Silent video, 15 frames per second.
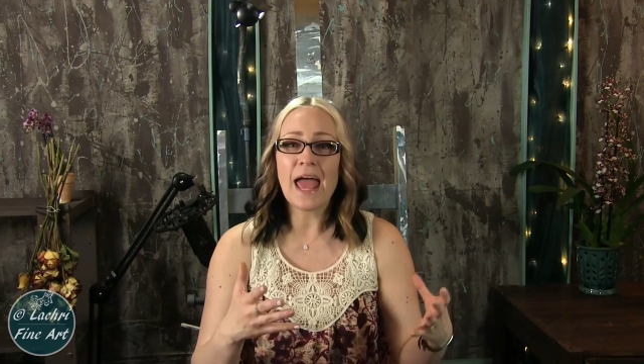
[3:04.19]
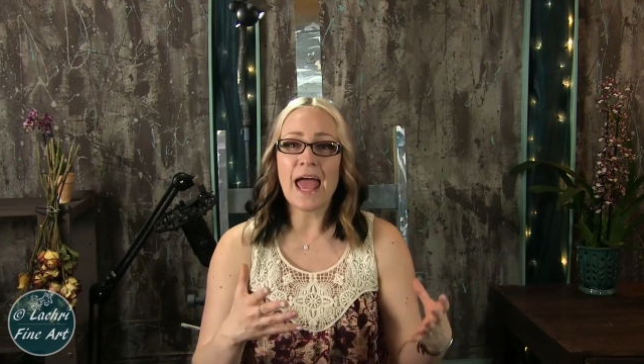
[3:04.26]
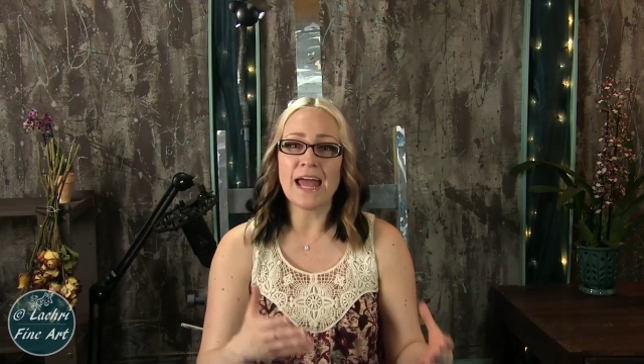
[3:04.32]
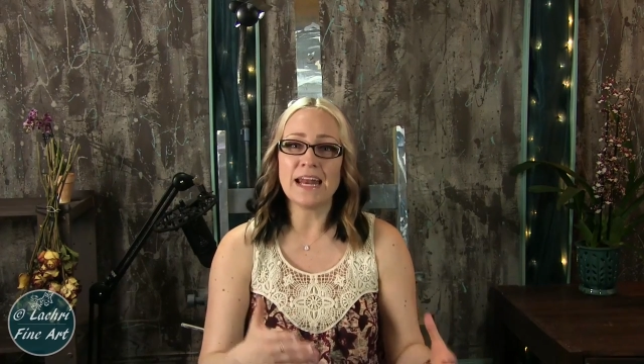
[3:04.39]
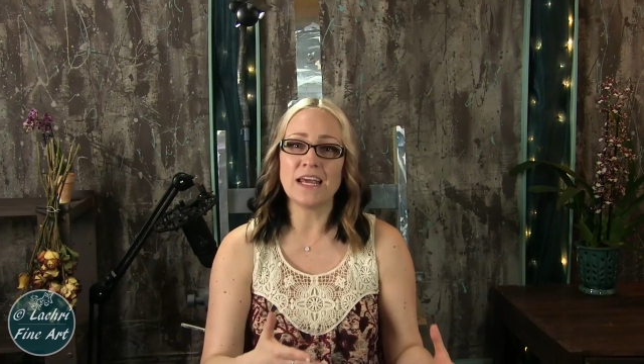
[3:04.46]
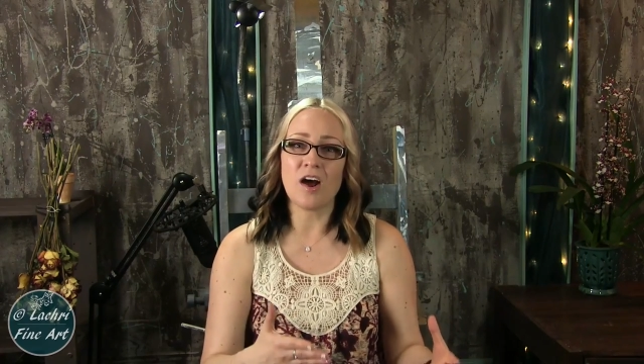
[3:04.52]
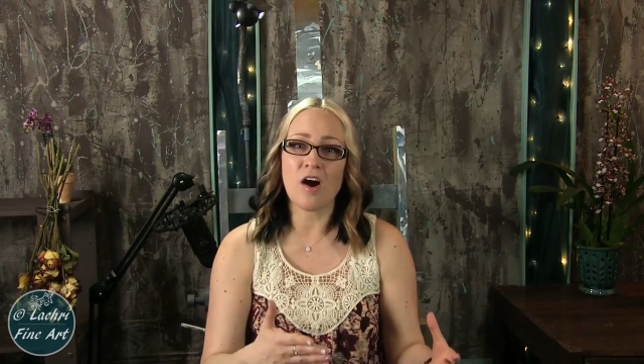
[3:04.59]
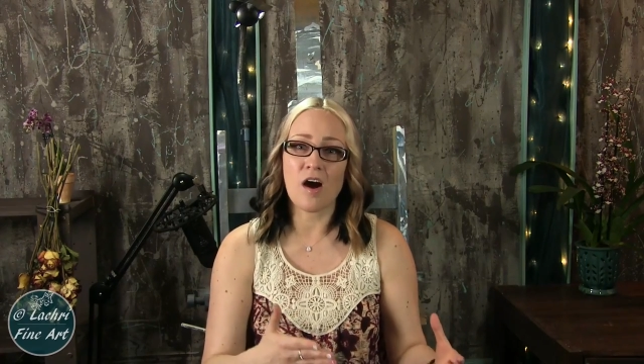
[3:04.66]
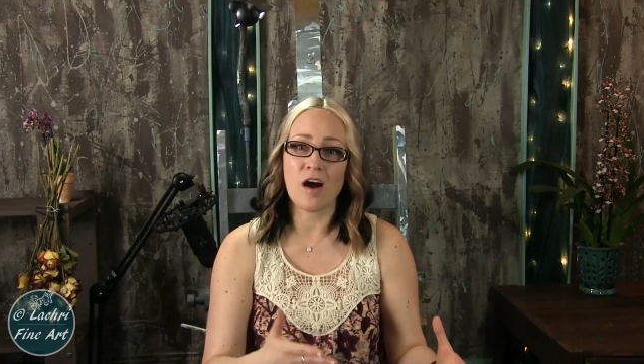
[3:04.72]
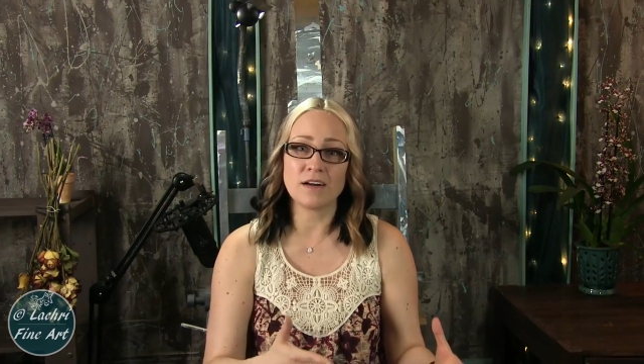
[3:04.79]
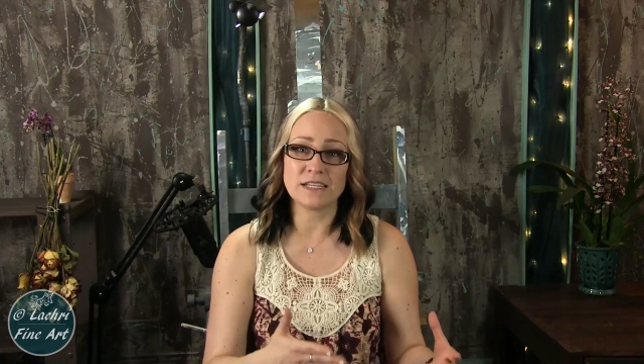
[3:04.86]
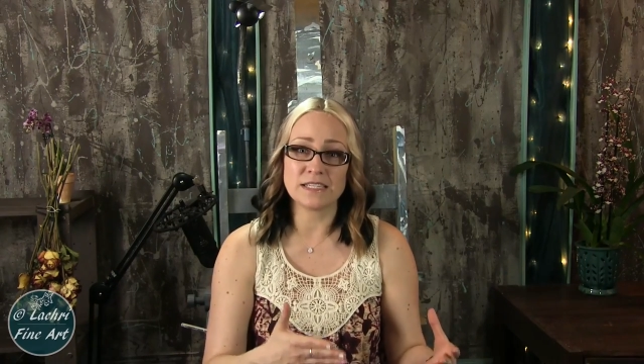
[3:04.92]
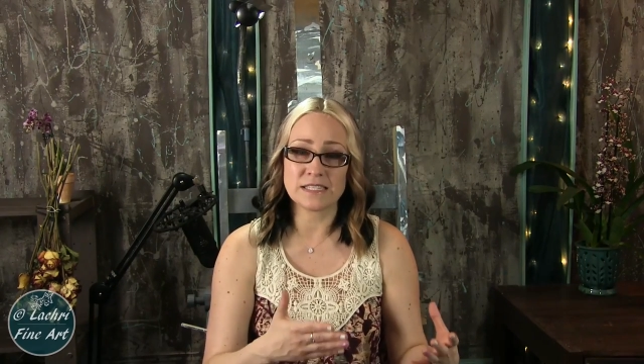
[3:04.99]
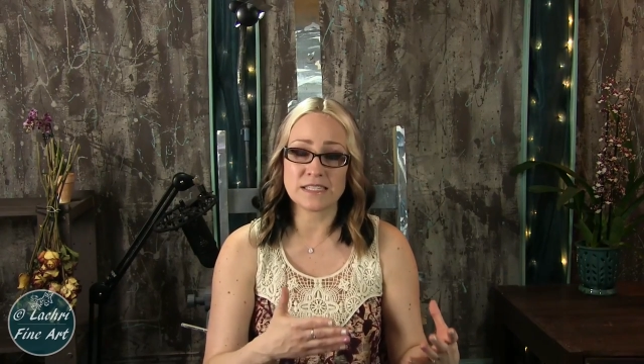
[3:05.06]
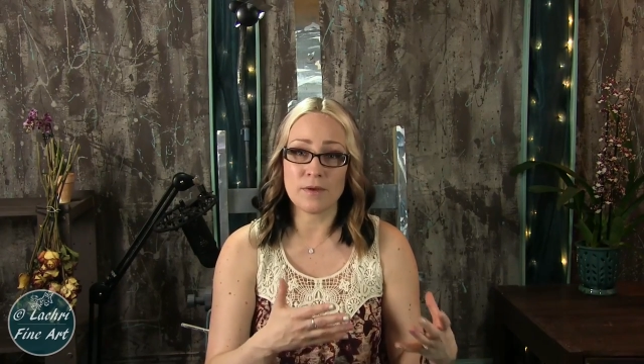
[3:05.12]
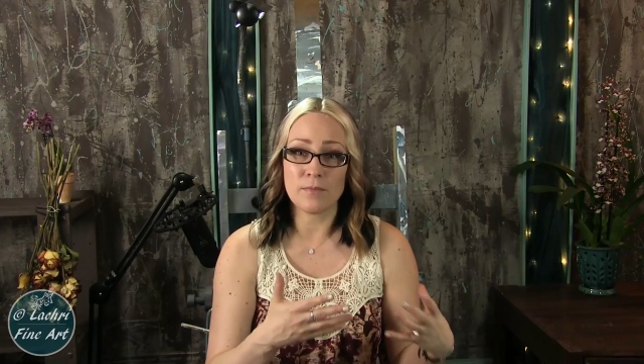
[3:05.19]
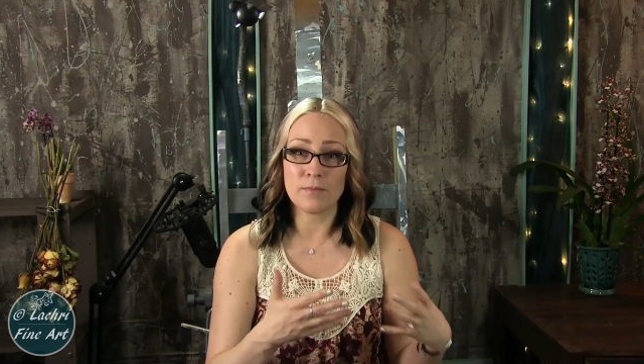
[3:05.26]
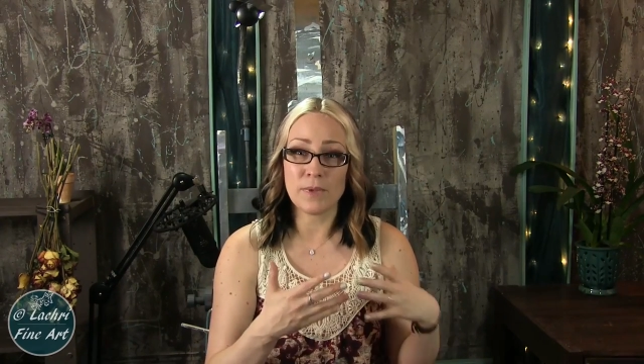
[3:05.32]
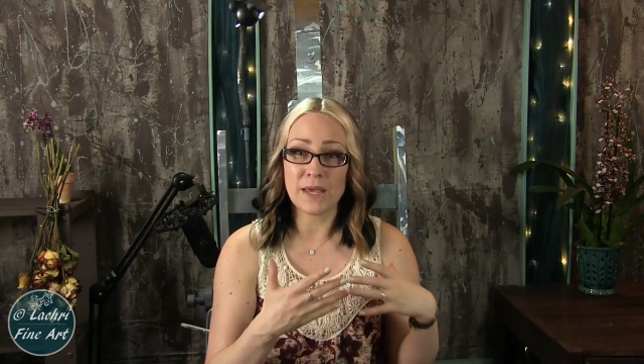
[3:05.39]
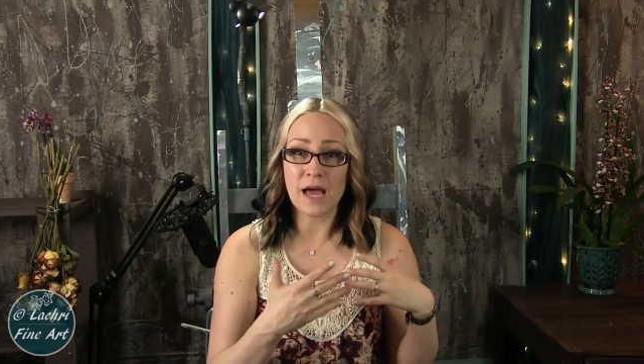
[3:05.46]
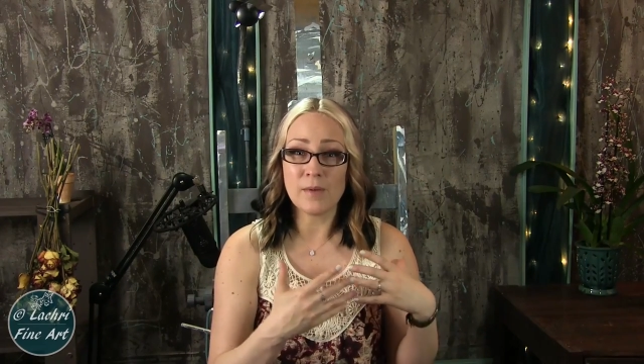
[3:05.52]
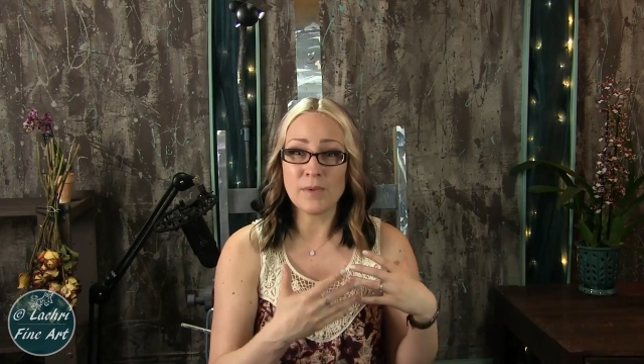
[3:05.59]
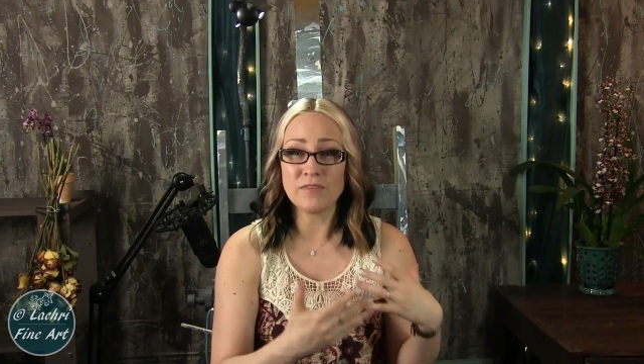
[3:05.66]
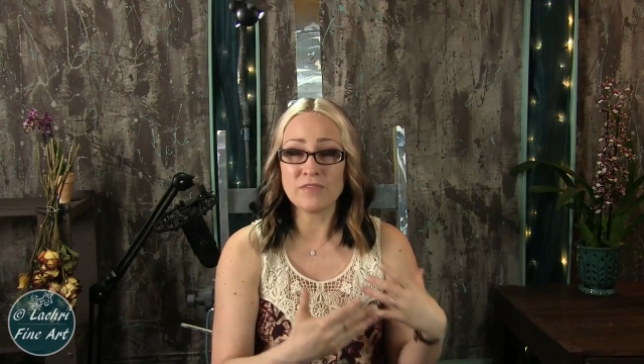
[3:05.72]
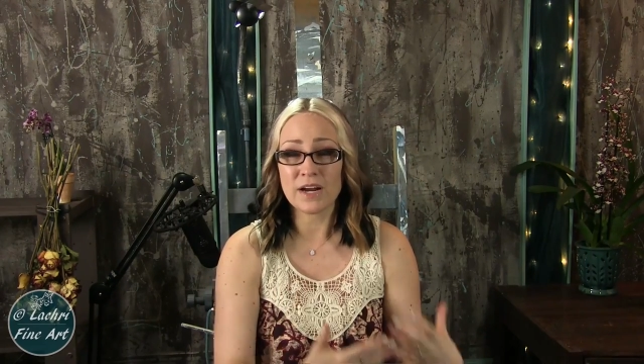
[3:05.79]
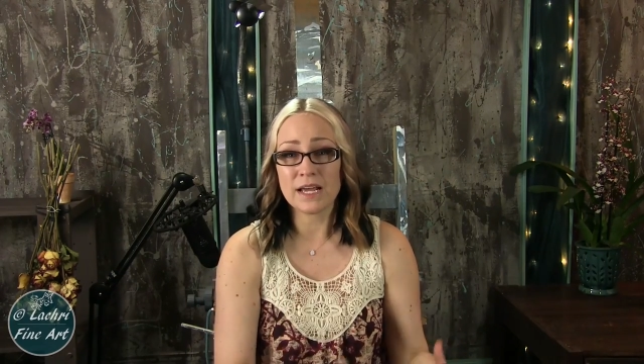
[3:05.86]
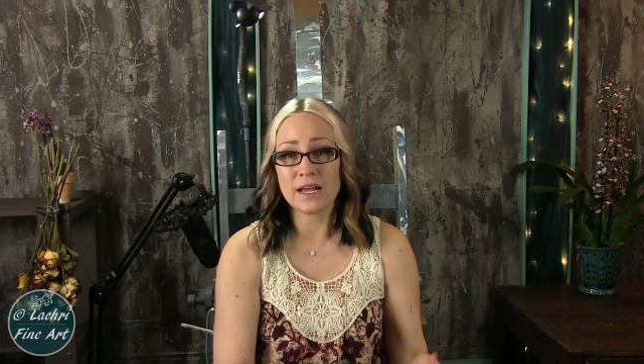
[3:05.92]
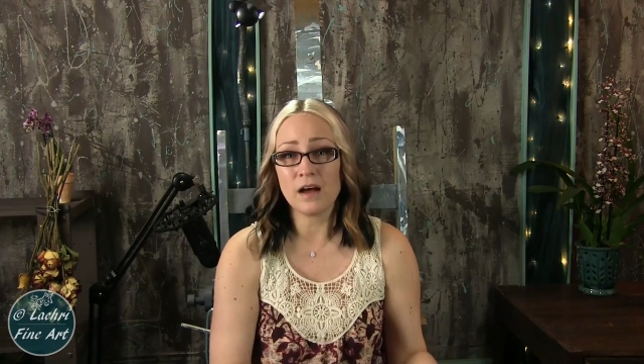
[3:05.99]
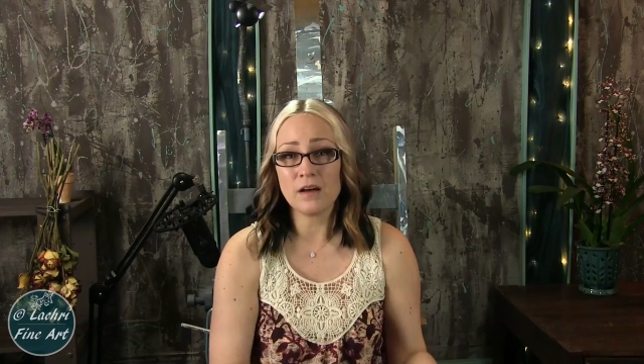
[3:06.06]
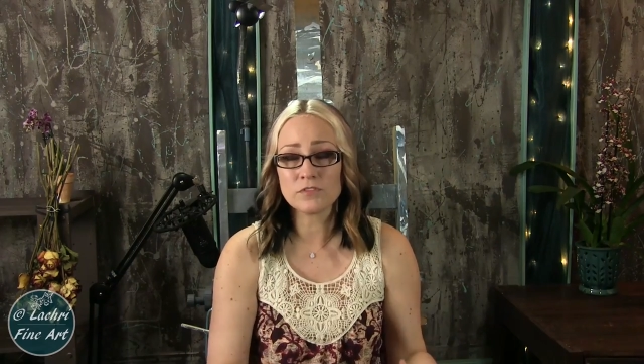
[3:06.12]
any artist becoming
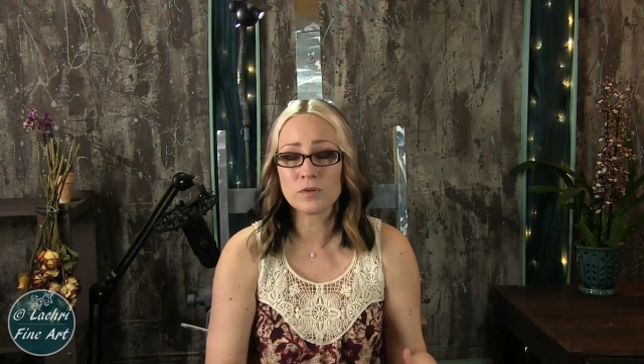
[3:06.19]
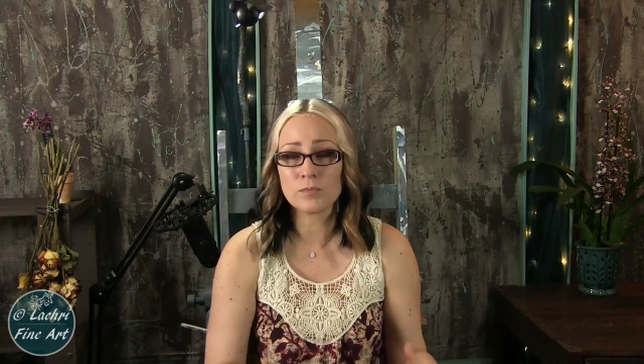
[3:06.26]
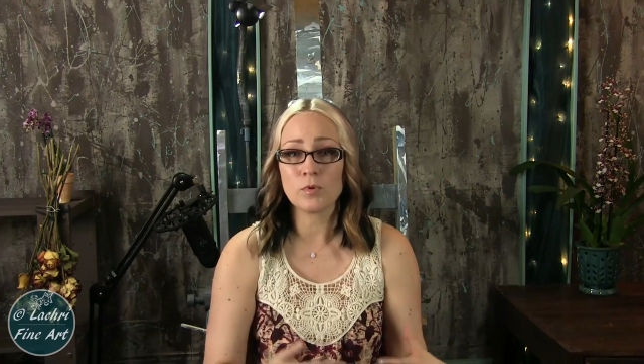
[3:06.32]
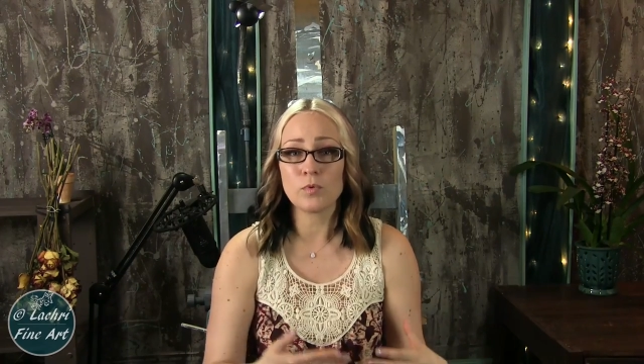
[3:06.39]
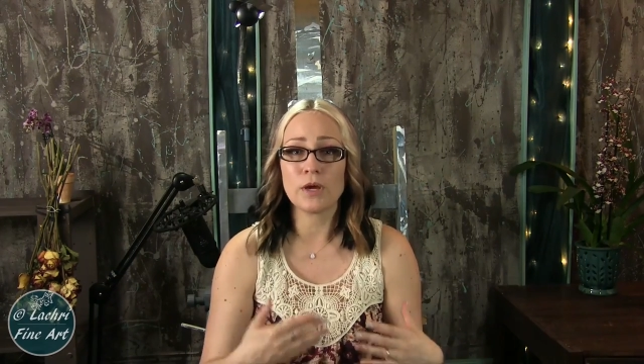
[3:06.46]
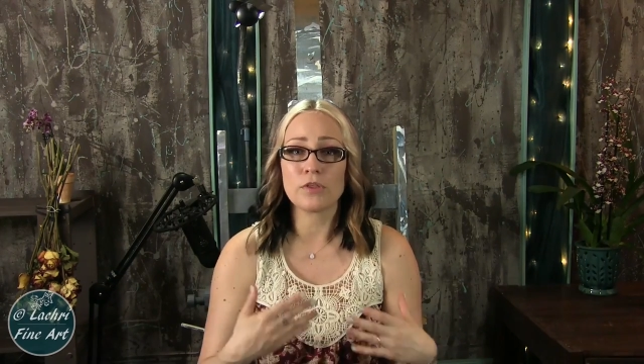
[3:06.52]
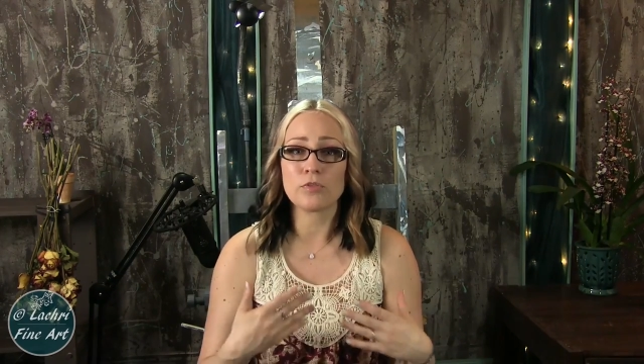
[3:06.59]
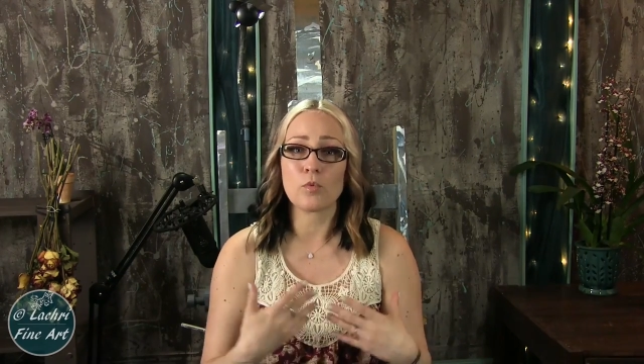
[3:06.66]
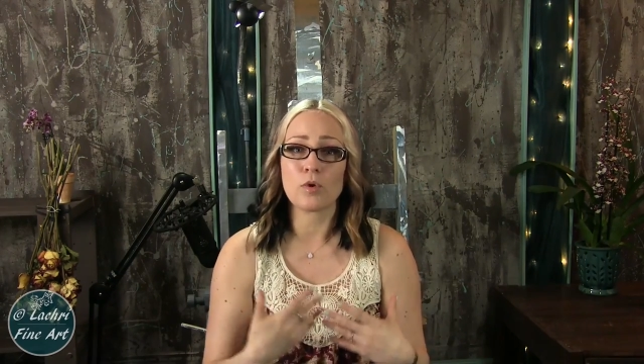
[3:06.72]
very comfortable with